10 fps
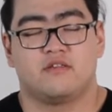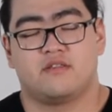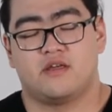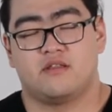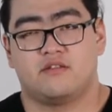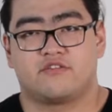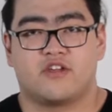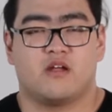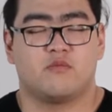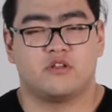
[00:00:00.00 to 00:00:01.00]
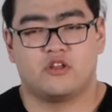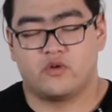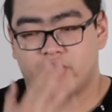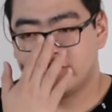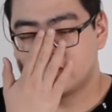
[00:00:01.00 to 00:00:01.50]
Then this camera, no
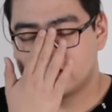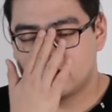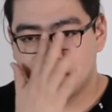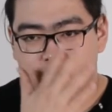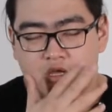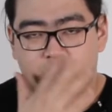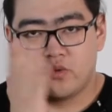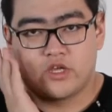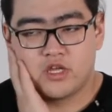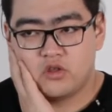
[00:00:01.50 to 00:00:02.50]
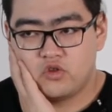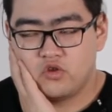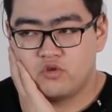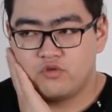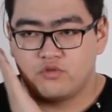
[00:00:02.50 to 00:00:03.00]
else. We can
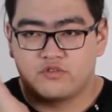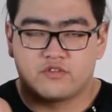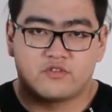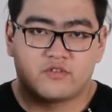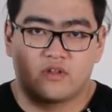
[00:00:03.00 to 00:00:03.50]
use